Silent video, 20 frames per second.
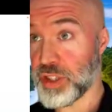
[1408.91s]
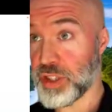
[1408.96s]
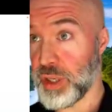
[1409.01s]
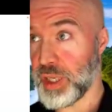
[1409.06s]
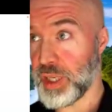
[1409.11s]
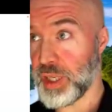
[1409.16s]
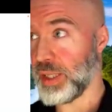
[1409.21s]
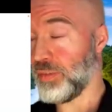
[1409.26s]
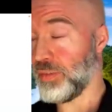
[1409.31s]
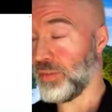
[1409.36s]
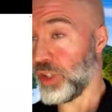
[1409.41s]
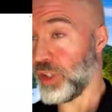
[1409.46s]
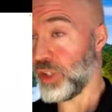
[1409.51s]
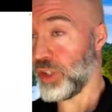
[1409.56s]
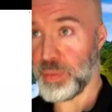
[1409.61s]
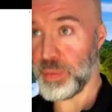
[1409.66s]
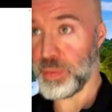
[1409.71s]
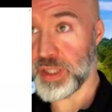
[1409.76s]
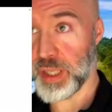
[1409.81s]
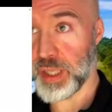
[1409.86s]
be recycling, they
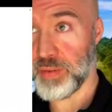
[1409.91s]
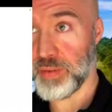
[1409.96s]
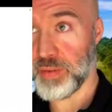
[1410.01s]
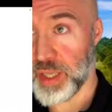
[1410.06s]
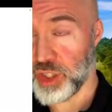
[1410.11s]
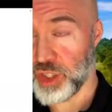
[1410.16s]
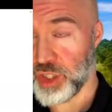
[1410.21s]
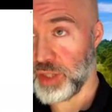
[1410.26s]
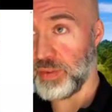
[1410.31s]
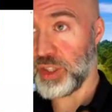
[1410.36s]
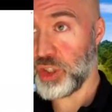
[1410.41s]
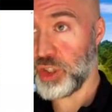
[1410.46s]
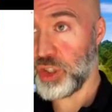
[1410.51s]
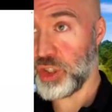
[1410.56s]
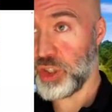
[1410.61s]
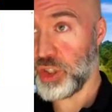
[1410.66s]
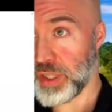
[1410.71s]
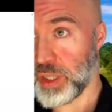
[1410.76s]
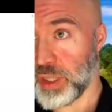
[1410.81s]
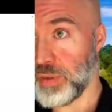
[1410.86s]
should be saving energy, they
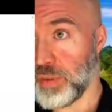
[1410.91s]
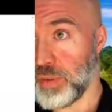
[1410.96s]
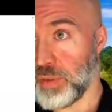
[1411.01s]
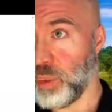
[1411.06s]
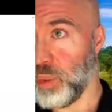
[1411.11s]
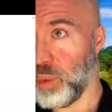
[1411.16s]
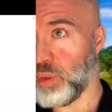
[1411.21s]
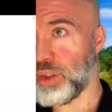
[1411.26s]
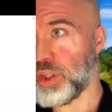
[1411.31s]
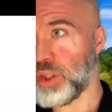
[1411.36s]
should be saving